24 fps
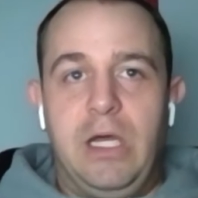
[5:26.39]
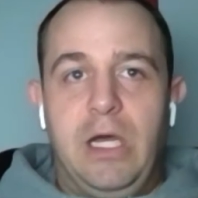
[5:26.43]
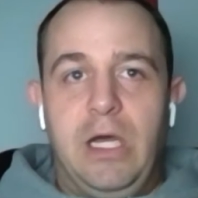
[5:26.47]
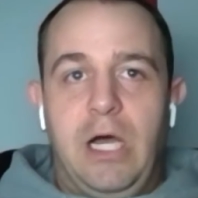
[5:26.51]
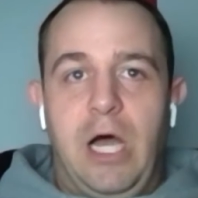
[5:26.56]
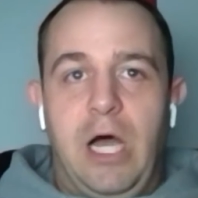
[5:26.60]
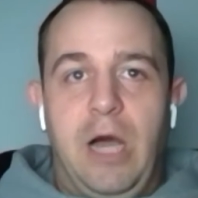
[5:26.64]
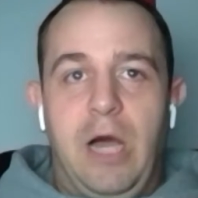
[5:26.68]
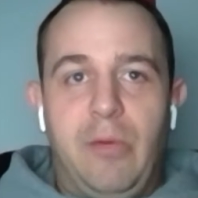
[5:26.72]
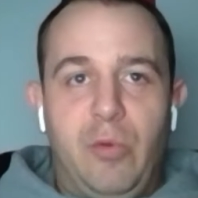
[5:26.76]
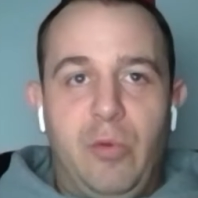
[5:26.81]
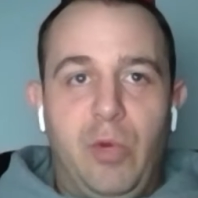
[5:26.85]

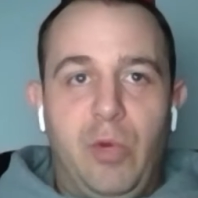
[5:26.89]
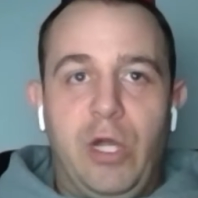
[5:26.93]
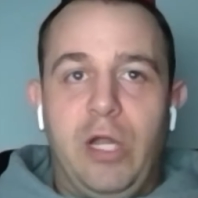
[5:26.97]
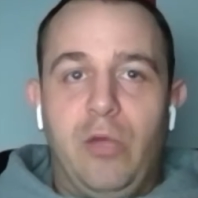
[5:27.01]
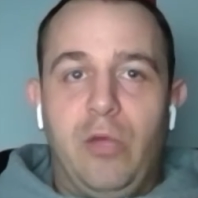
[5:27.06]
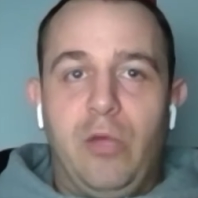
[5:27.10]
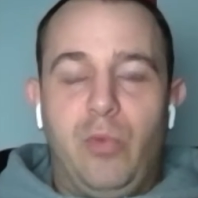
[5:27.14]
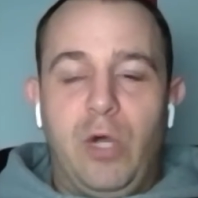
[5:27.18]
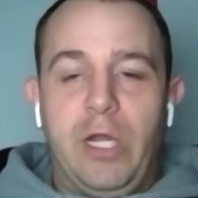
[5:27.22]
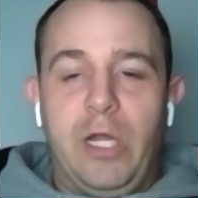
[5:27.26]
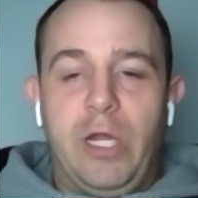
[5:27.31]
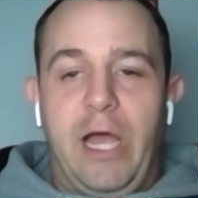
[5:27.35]
And
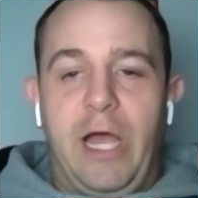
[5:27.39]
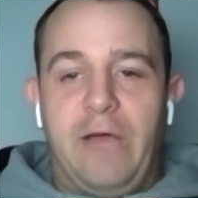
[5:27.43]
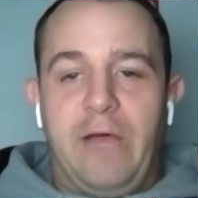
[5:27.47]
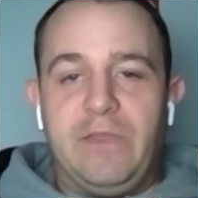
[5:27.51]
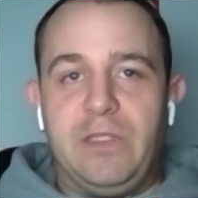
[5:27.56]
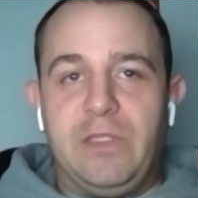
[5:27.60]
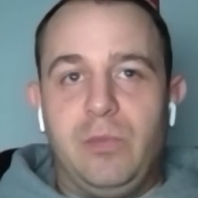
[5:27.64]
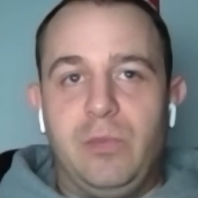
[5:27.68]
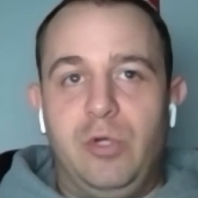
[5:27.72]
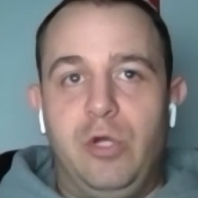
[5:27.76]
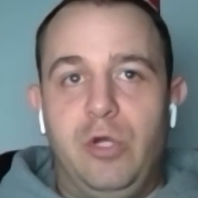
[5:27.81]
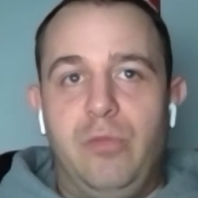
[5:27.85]
we're gonna have
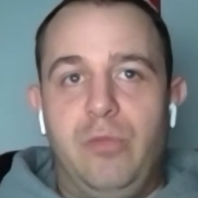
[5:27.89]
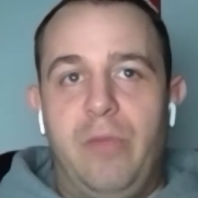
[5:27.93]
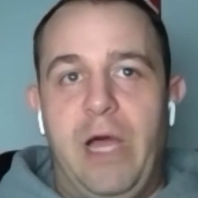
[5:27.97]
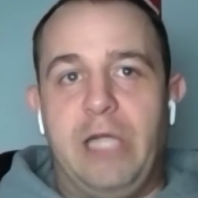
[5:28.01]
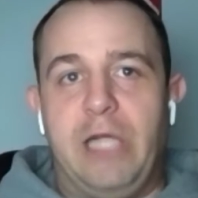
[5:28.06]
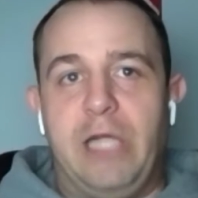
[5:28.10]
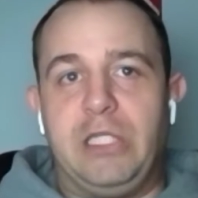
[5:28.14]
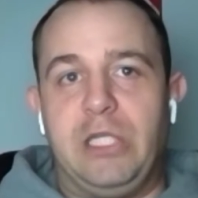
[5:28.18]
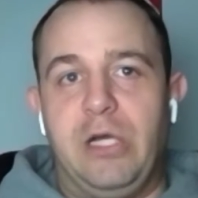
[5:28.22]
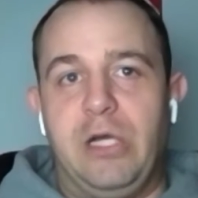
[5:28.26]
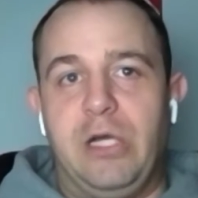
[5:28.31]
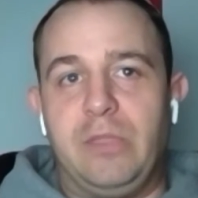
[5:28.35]
some good
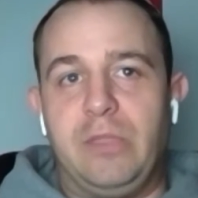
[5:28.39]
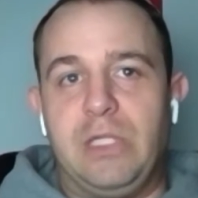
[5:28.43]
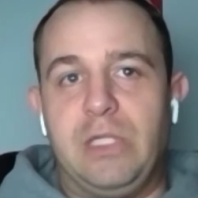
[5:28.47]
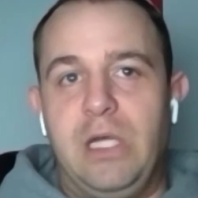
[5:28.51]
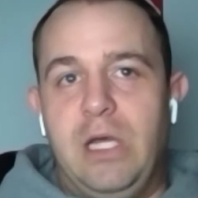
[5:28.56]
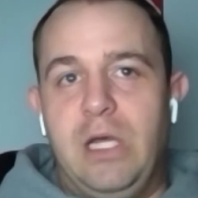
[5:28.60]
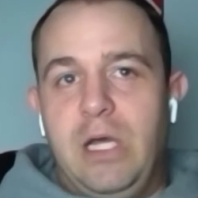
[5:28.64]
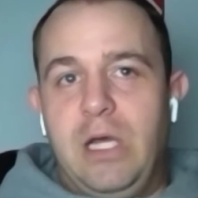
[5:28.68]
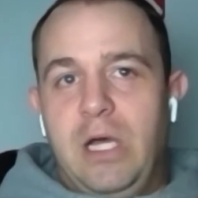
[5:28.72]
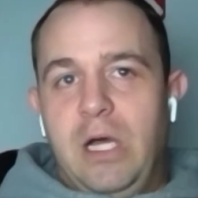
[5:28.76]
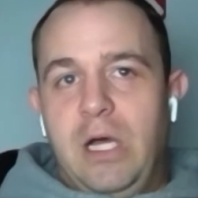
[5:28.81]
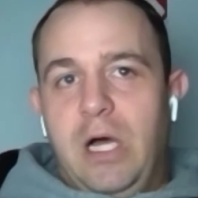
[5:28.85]
matchups.
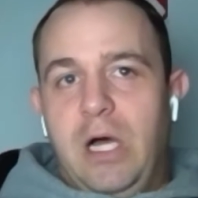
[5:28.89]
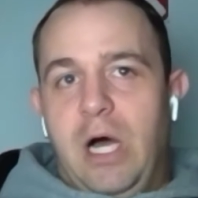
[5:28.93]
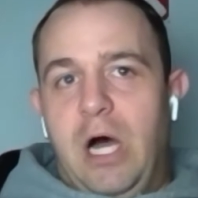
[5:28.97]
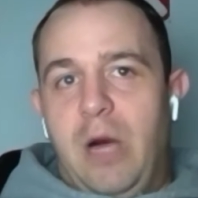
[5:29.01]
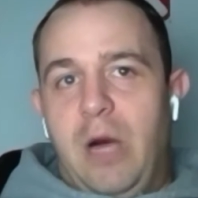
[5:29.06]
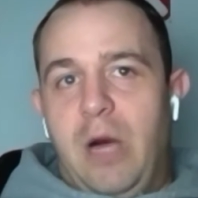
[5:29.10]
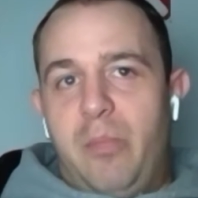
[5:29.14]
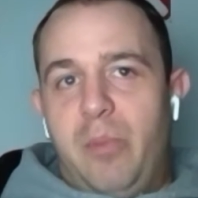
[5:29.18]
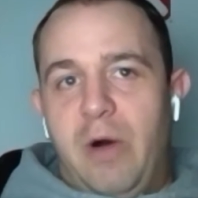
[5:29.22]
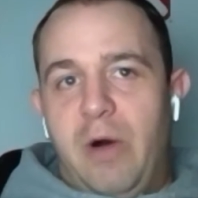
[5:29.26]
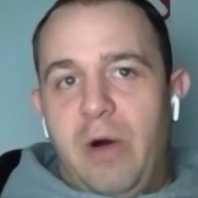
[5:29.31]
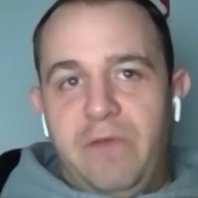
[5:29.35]

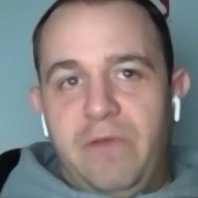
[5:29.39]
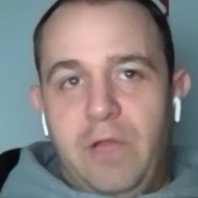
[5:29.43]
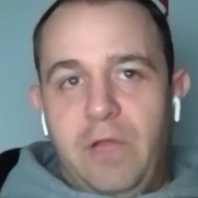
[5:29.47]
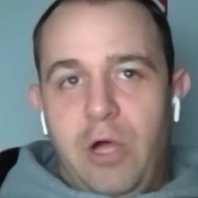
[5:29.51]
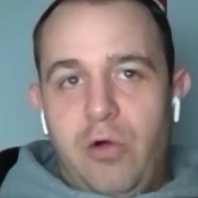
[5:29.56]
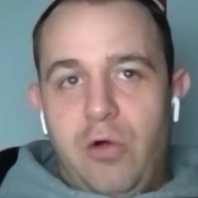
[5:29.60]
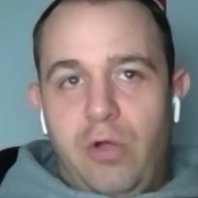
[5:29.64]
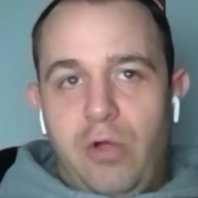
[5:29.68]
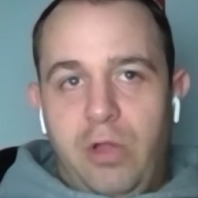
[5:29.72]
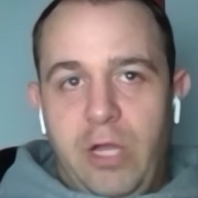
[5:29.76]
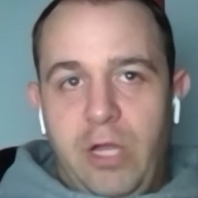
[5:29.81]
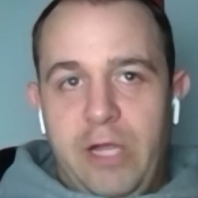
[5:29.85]
Buffalo,
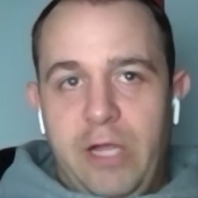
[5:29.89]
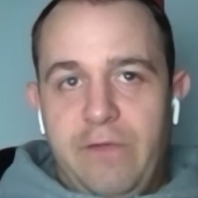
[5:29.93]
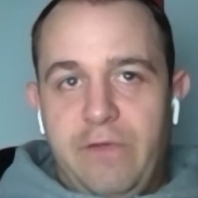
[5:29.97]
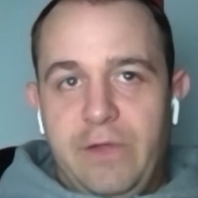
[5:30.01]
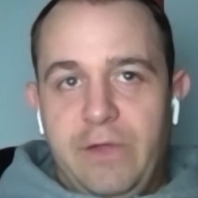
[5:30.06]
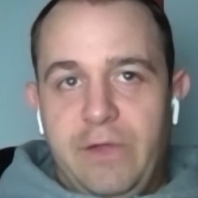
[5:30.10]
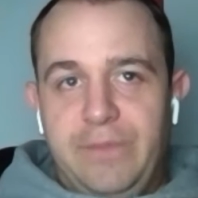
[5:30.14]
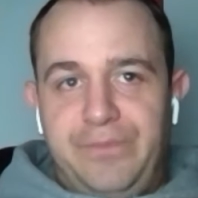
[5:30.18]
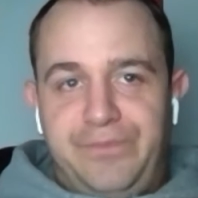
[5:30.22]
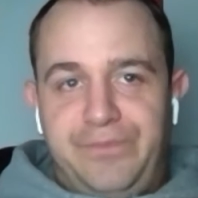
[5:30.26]
Cleveland.